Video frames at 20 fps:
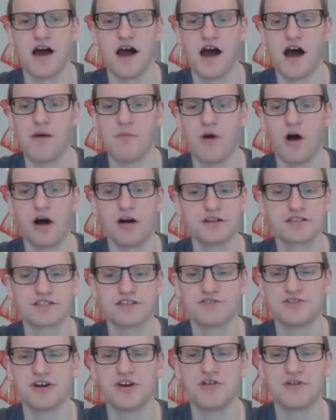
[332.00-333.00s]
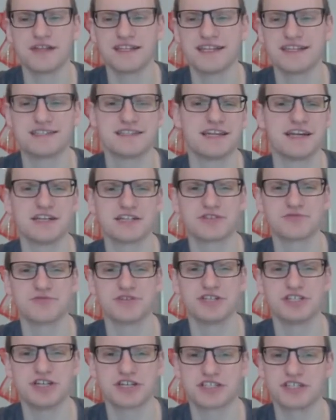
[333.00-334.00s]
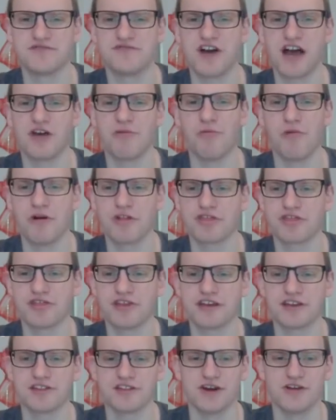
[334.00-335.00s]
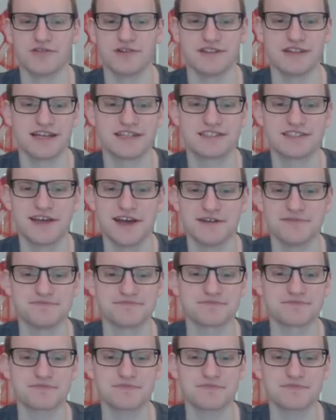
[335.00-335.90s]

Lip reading: Also, though, that doesn't really justify one thing, though, and that's that